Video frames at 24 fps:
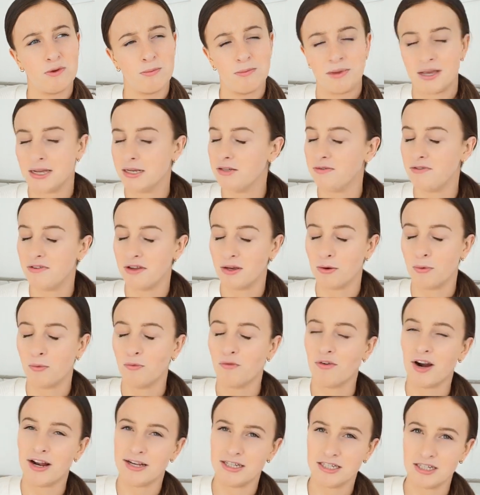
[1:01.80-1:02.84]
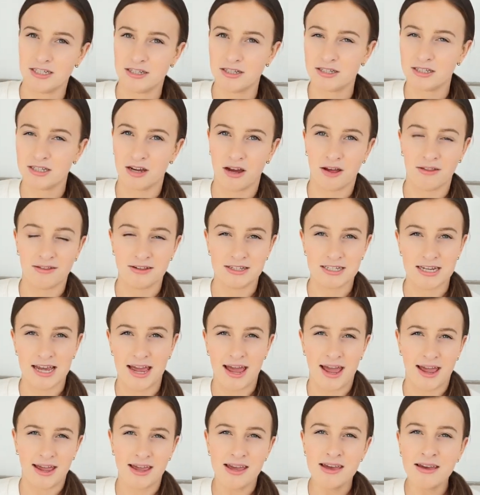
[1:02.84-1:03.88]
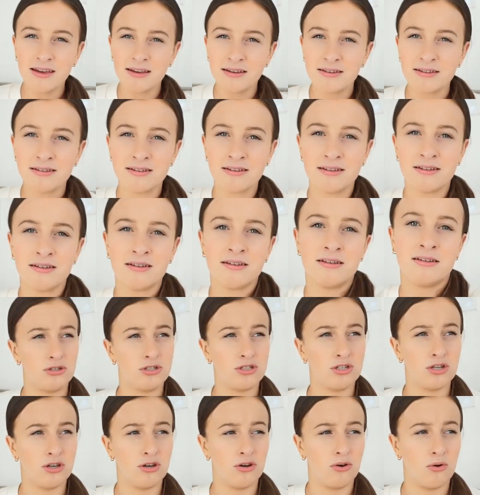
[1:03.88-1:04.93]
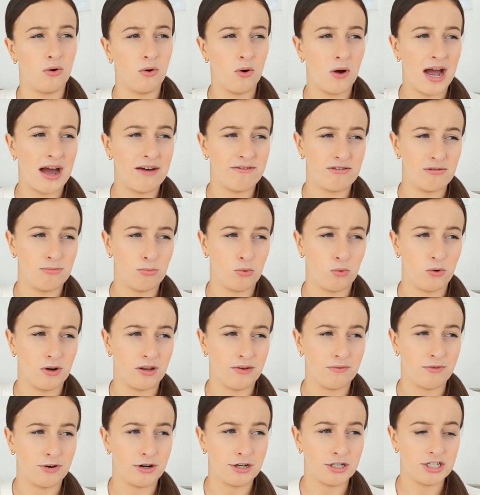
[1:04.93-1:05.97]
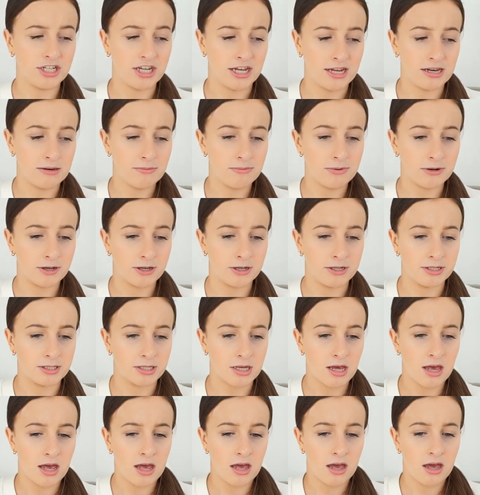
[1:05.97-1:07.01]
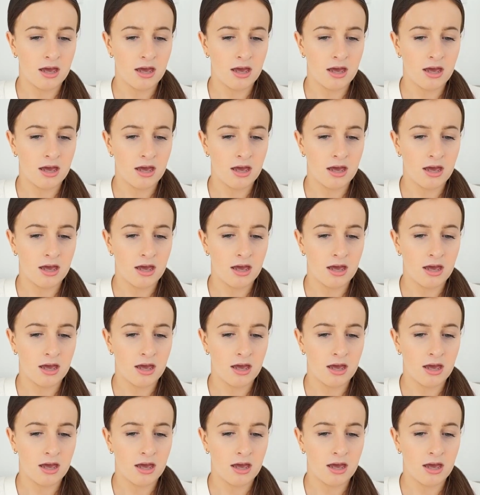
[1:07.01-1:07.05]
for me to feel ready to start the day. Just to not have a morning routine because